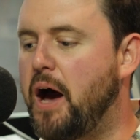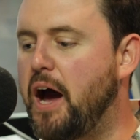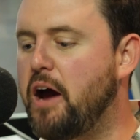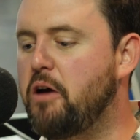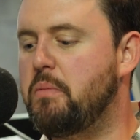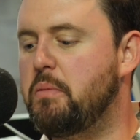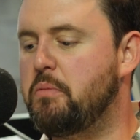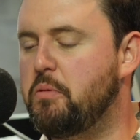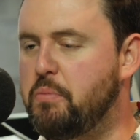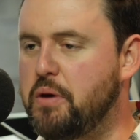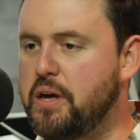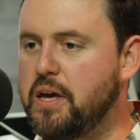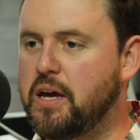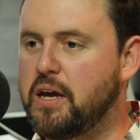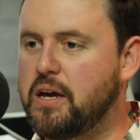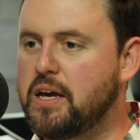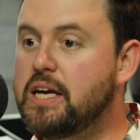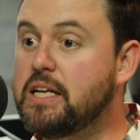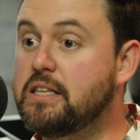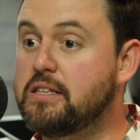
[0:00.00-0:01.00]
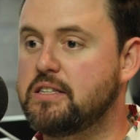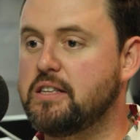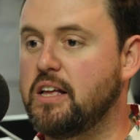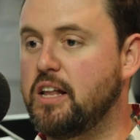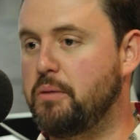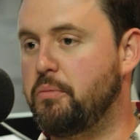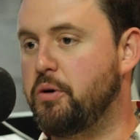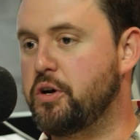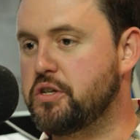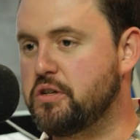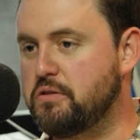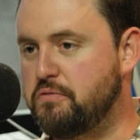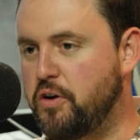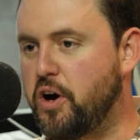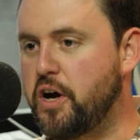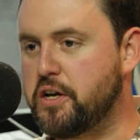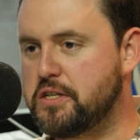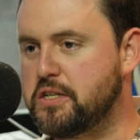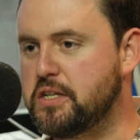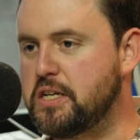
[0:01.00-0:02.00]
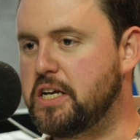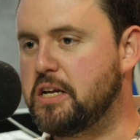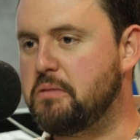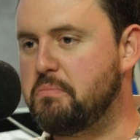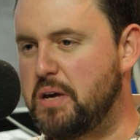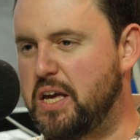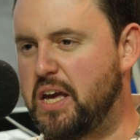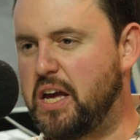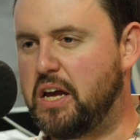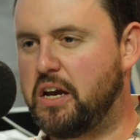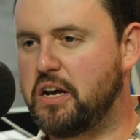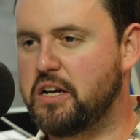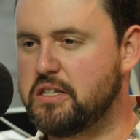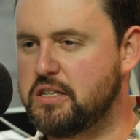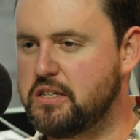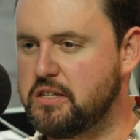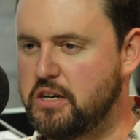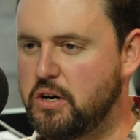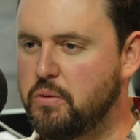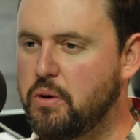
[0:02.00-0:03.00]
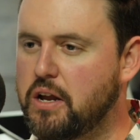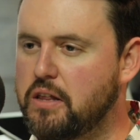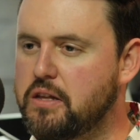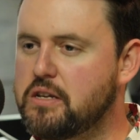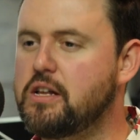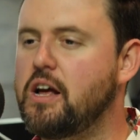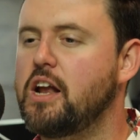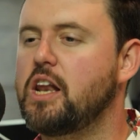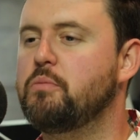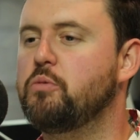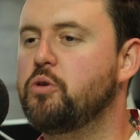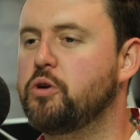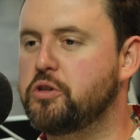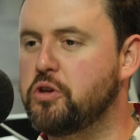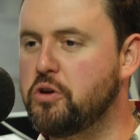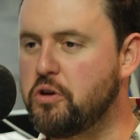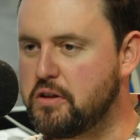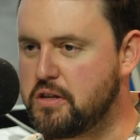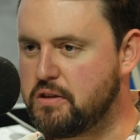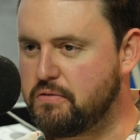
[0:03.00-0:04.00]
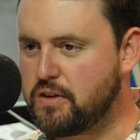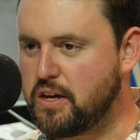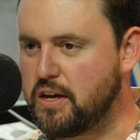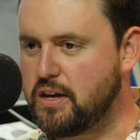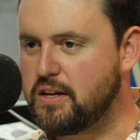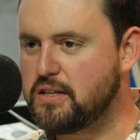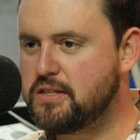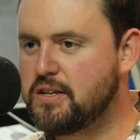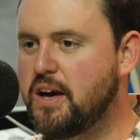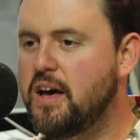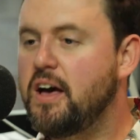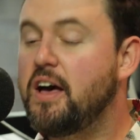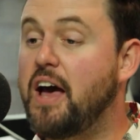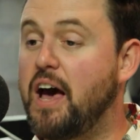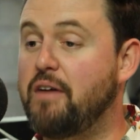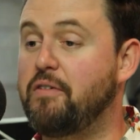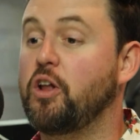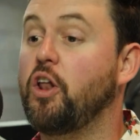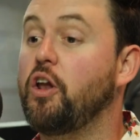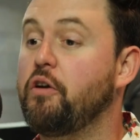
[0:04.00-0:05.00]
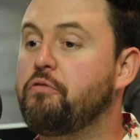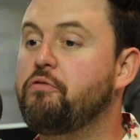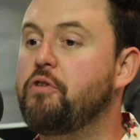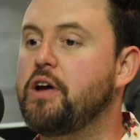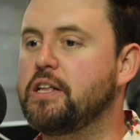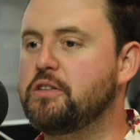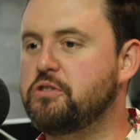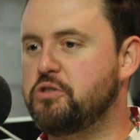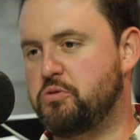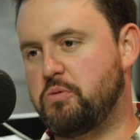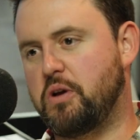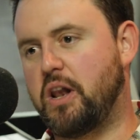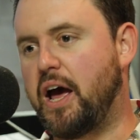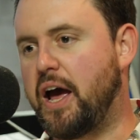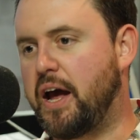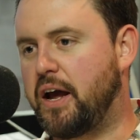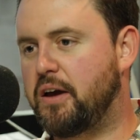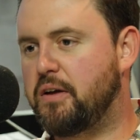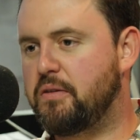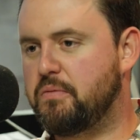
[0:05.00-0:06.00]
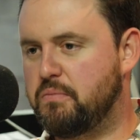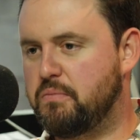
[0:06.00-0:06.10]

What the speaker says: I remember being in Stellenbosch at varsity and being considered one of the slightly more alternative kids, having a lot of friends who were like